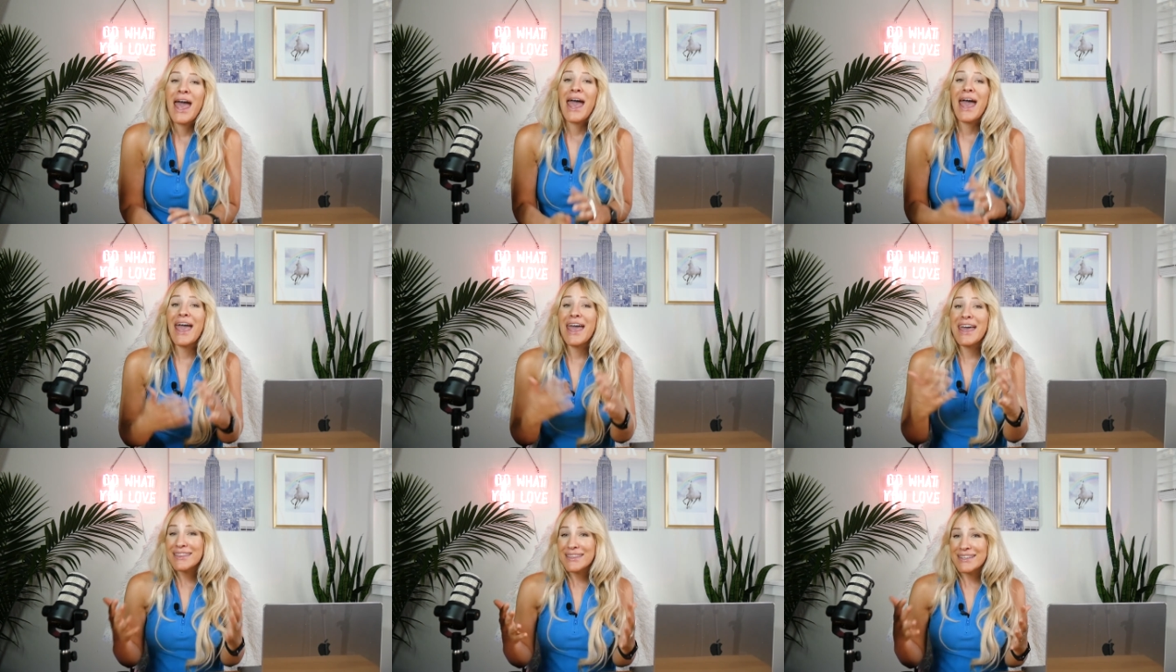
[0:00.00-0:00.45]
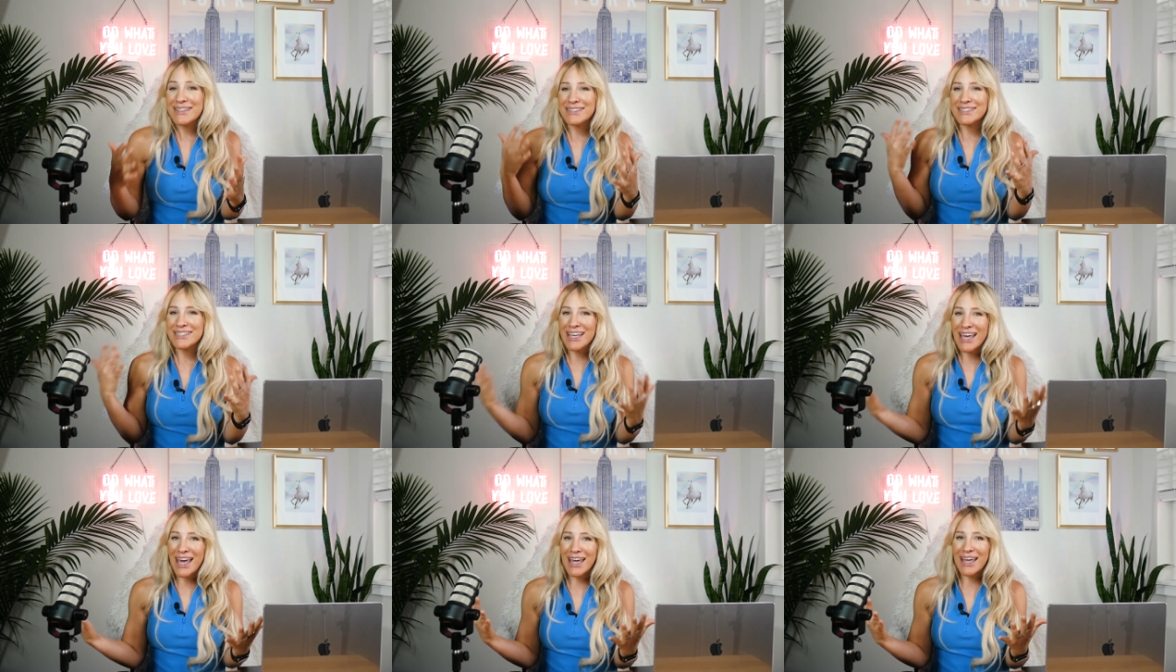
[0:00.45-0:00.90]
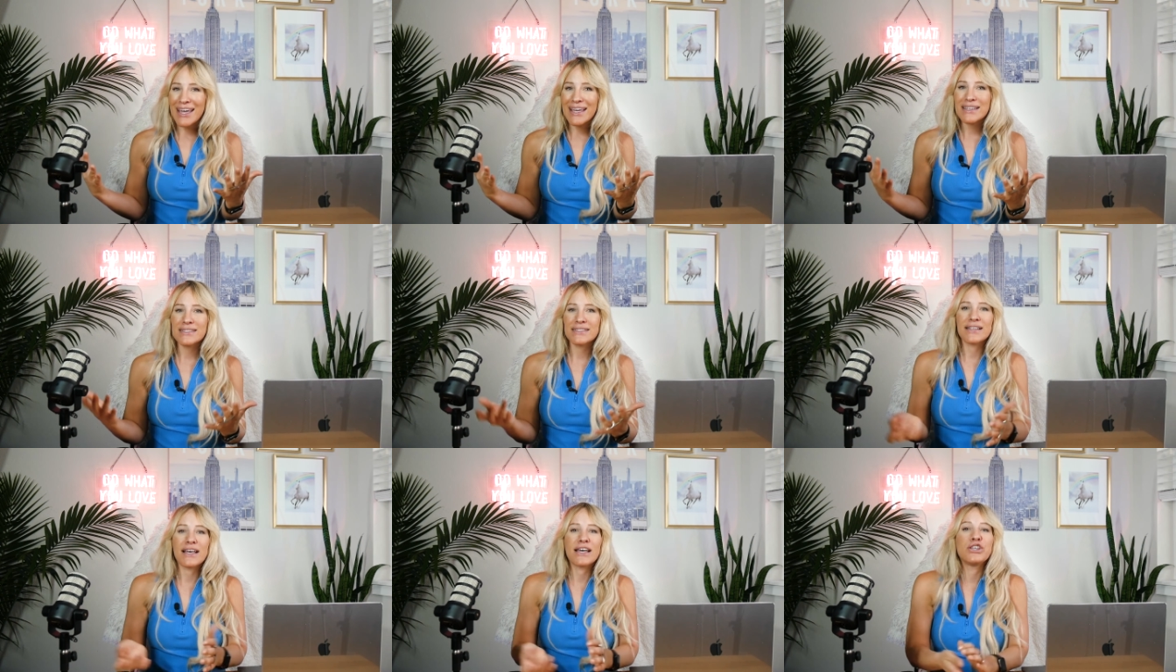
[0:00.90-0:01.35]
In this
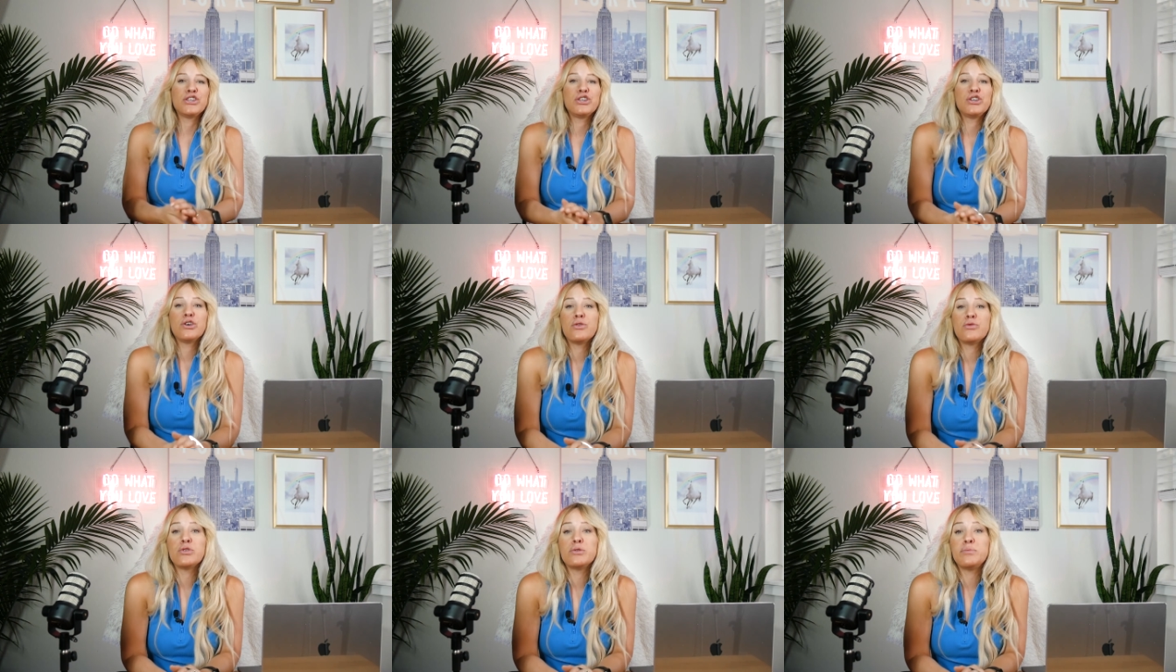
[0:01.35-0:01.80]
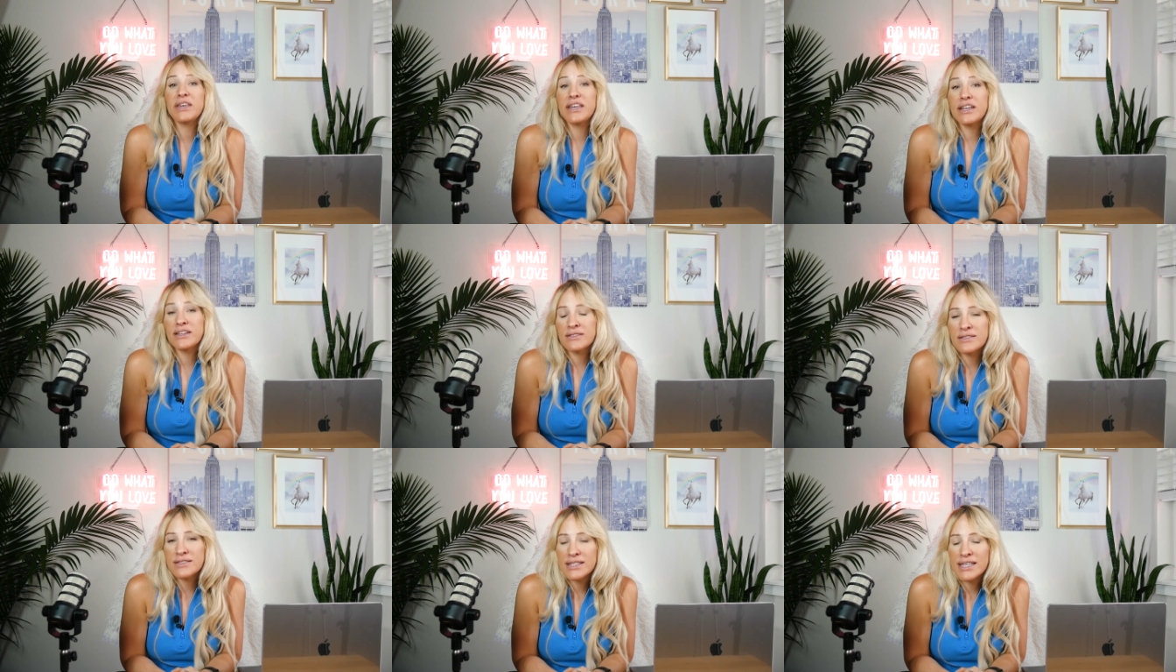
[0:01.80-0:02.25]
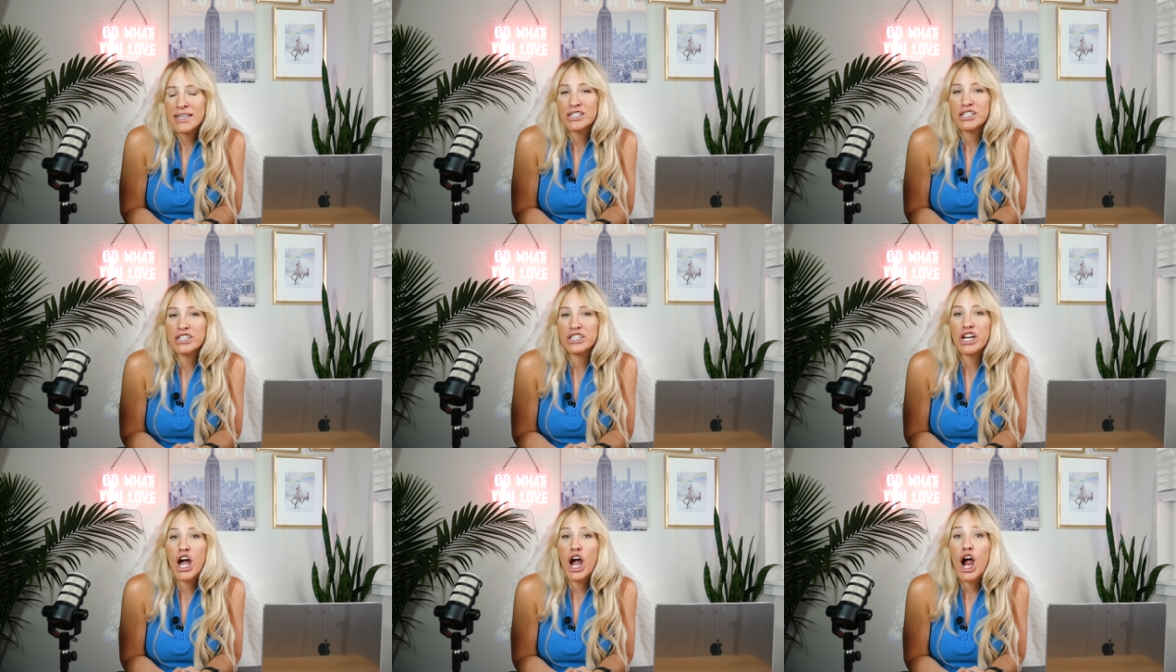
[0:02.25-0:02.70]
case, you would be
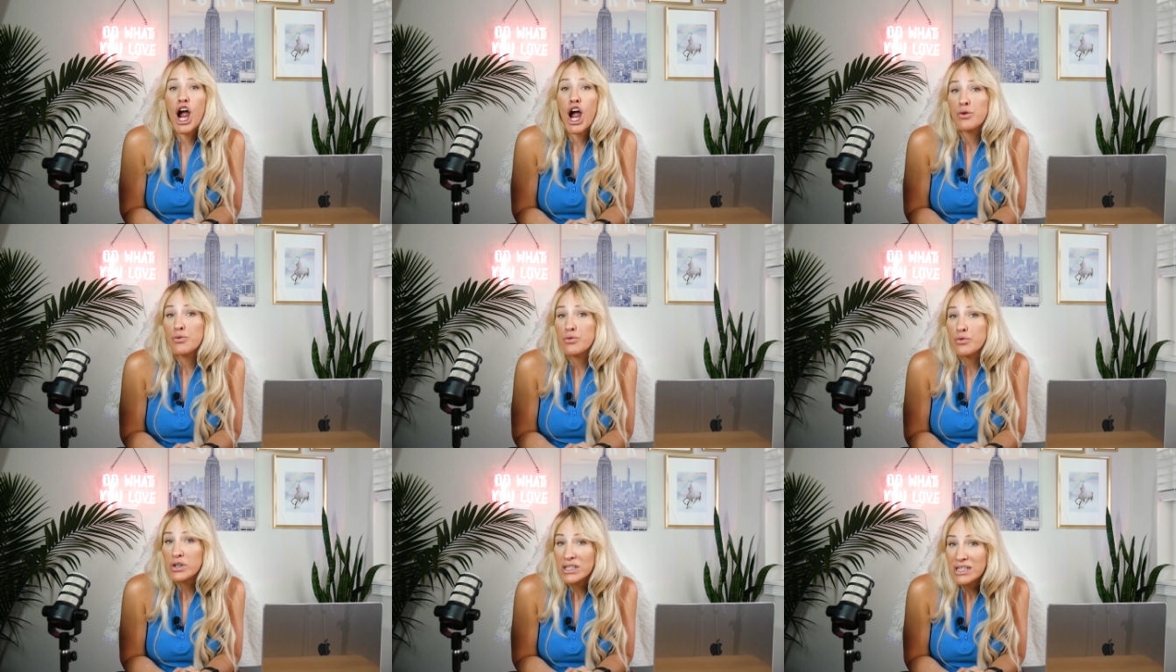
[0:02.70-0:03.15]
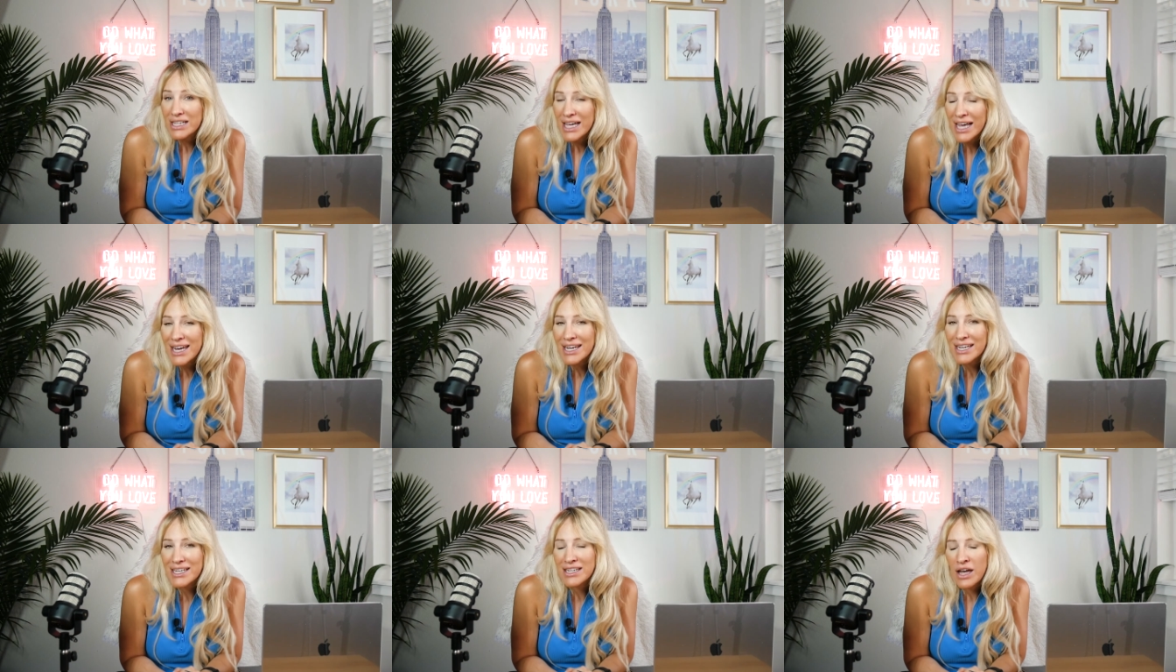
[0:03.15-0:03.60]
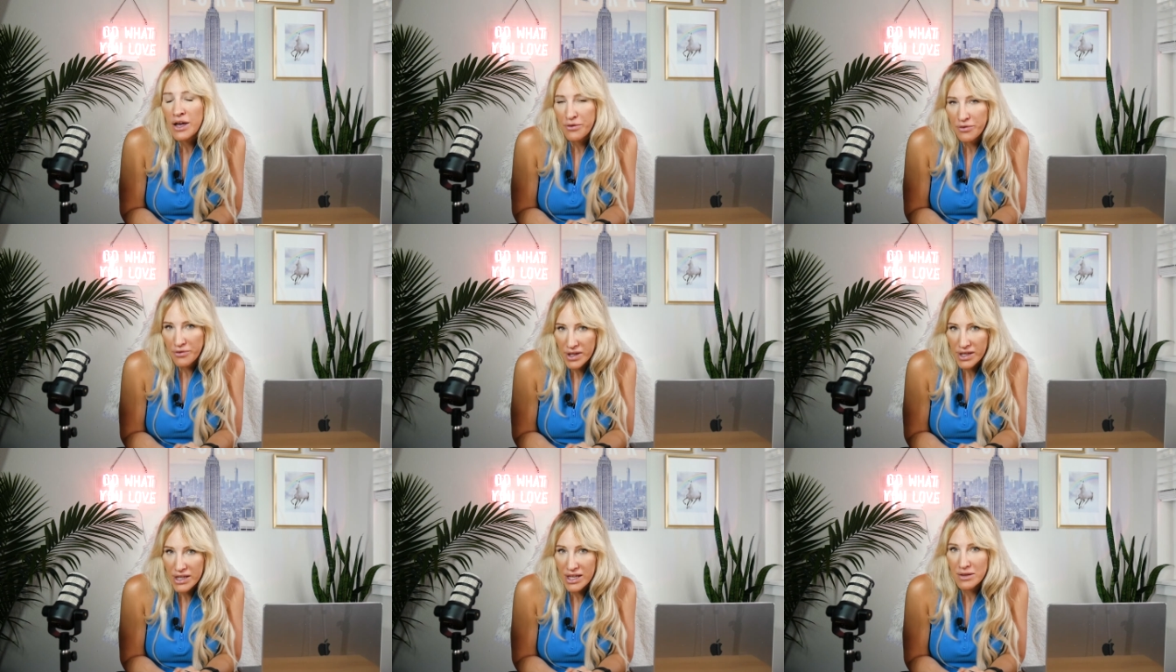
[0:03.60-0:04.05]
considered a related
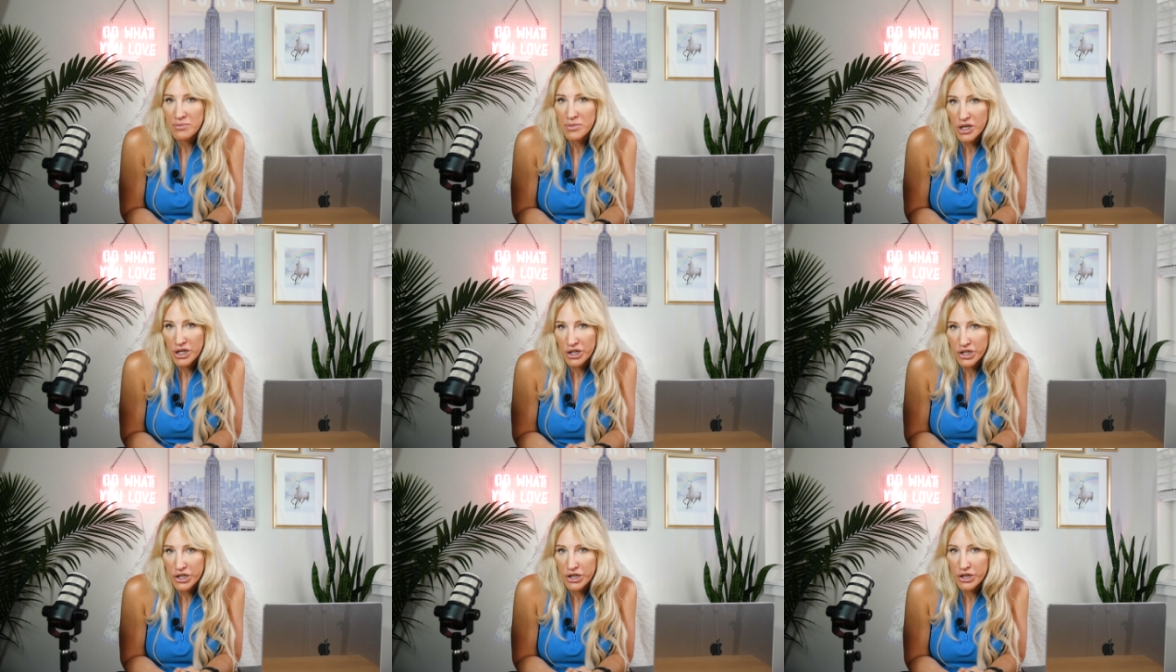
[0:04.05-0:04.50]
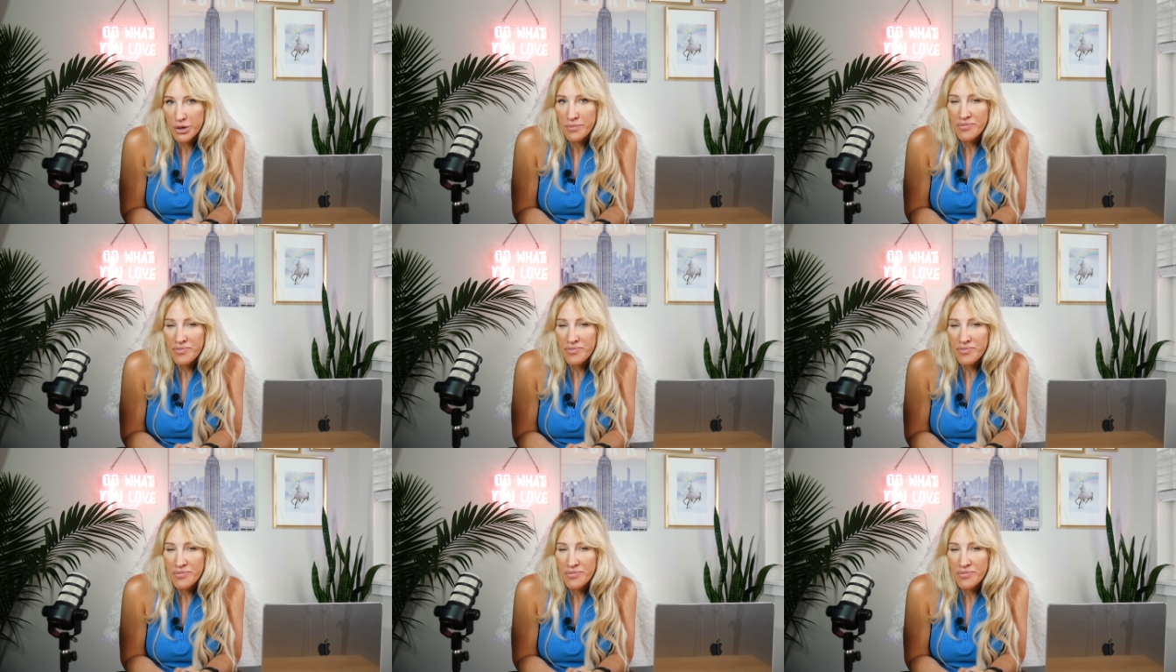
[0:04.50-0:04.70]
affiliate marketer.